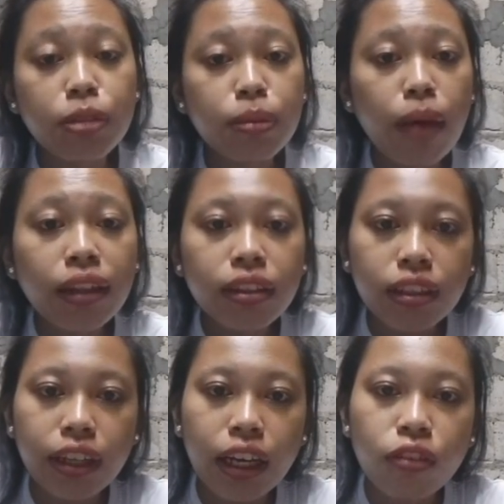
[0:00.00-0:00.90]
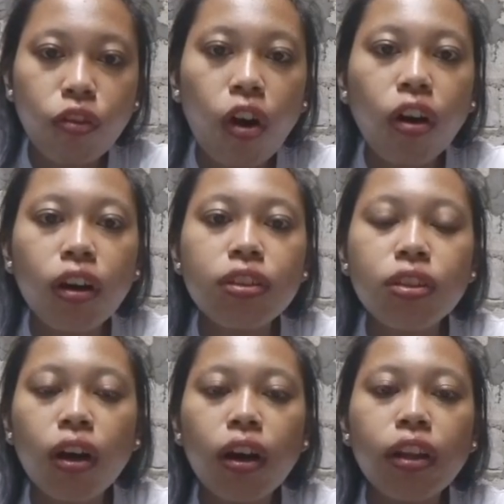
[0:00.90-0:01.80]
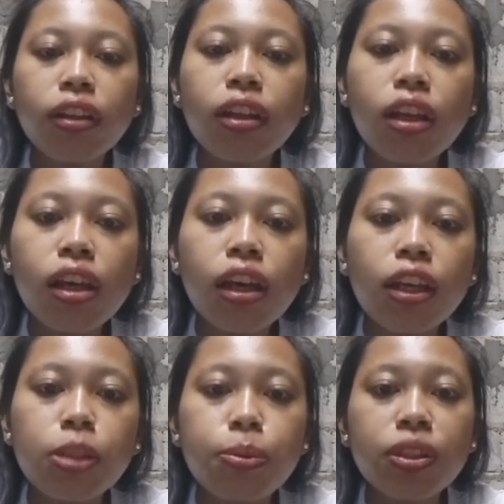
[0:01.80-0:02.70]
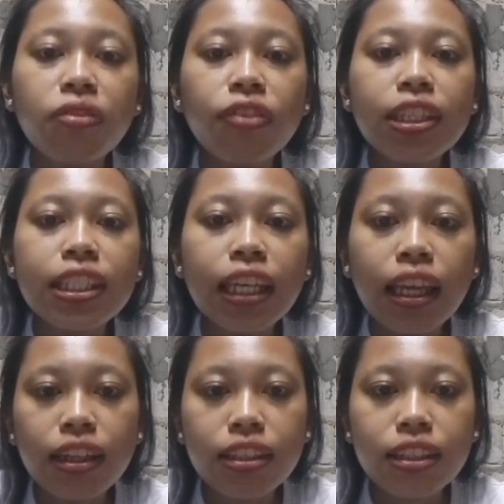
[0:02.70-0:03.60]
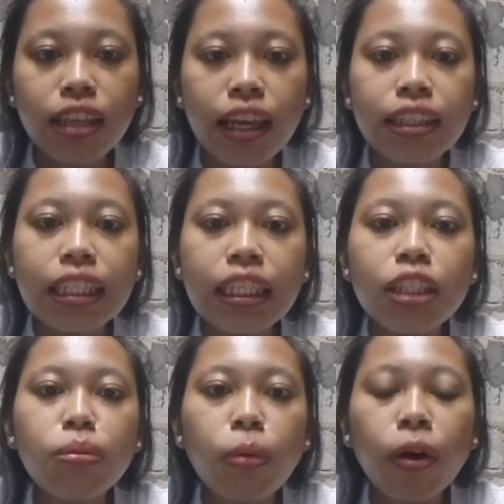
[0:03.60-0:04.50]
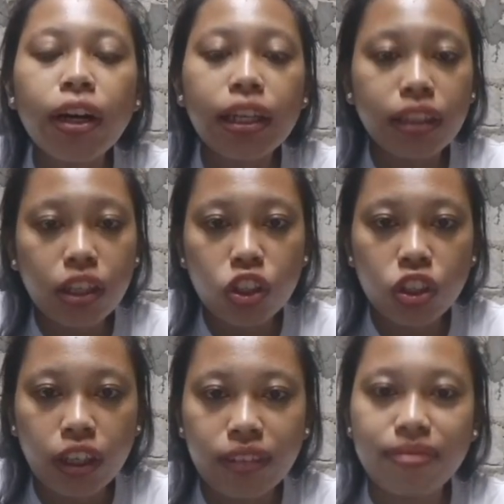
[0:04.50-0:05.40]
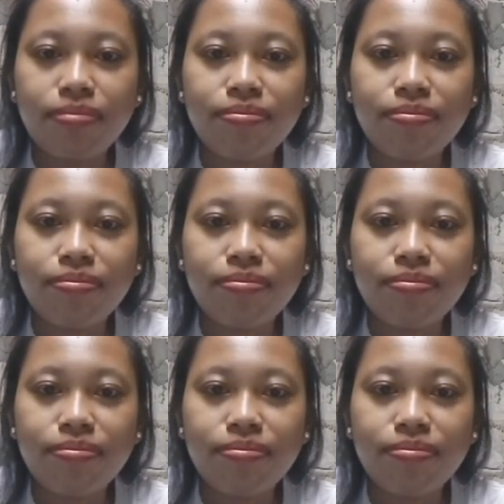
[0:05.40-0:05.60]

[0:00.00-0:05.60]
better and focus on specific skills and need more attention.